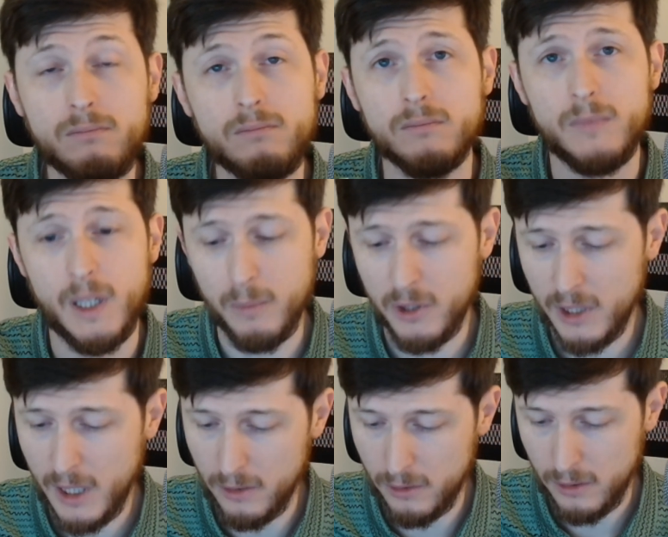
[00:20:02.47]
And
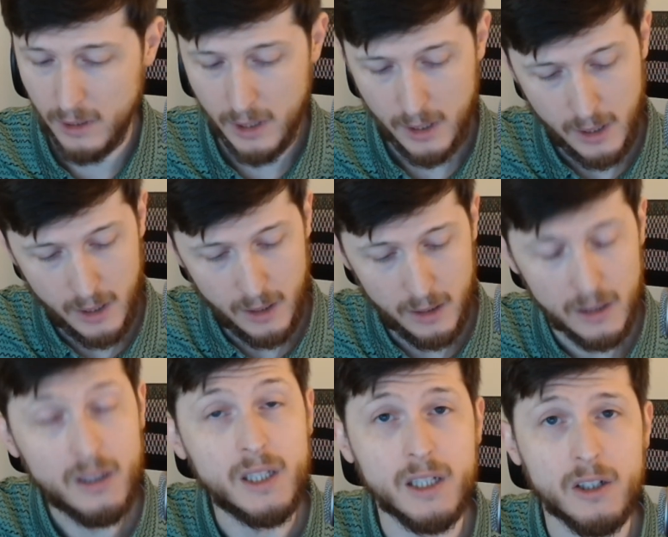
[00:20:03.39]
besides,
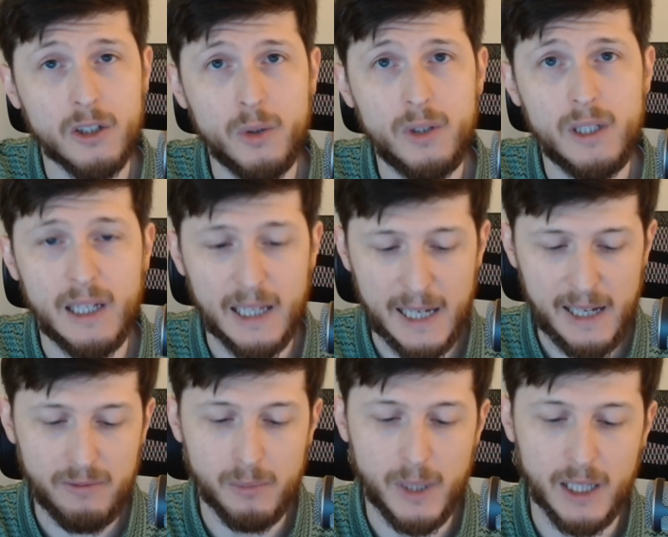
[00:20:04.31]
the included lav
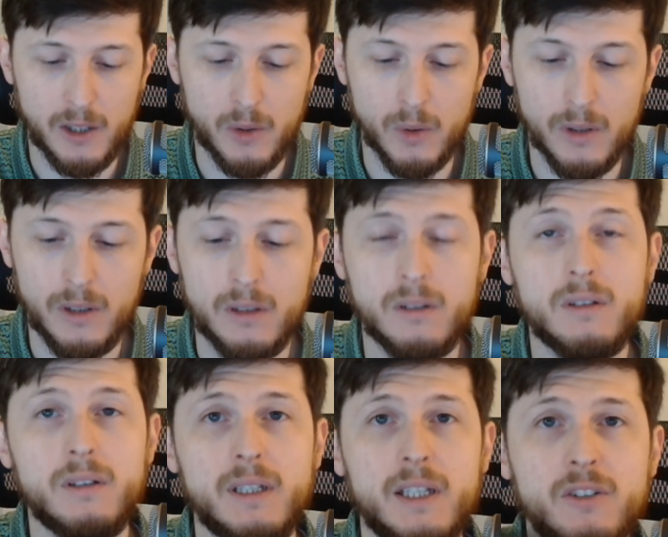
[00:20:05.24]
mic cord is